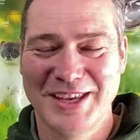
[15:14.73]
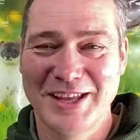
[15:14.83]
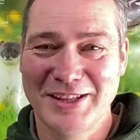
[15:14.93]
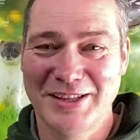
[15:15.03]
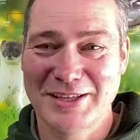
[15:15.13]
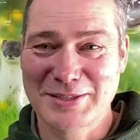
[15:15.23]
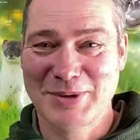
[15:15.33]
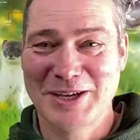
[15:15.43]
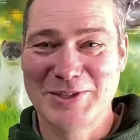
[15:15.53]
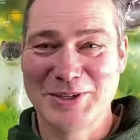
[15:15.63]
Yeah,
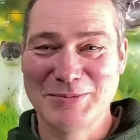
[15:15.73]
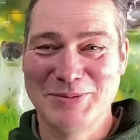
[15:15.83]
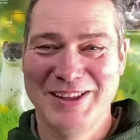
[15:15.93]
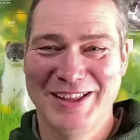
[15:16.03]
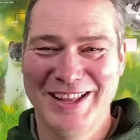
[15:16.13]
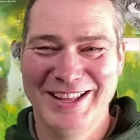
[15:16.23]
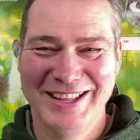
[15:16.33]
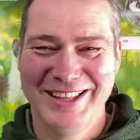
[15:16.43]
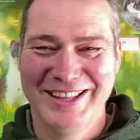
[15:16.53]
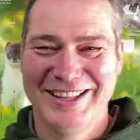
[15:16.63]
that's my job.
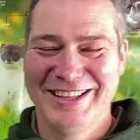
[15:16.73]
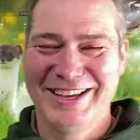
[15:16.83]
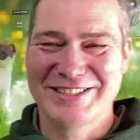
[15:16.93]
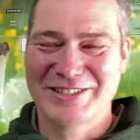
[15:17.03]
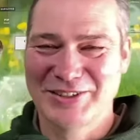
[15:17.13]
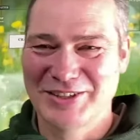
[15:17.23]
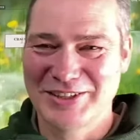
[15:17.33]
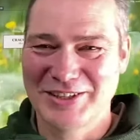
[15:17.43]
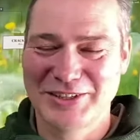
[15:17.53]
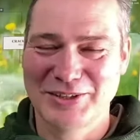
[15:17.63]
Yeah,
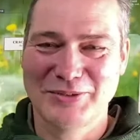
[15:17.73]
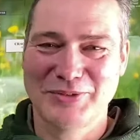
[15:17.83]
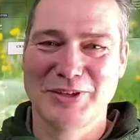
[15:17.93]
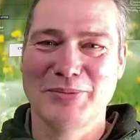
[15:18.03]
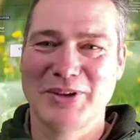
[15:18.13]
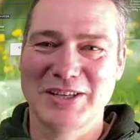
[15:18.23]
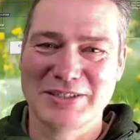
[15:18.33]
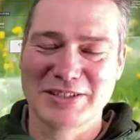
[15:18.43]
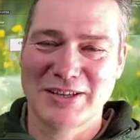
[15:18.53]
so they do fill up a nest.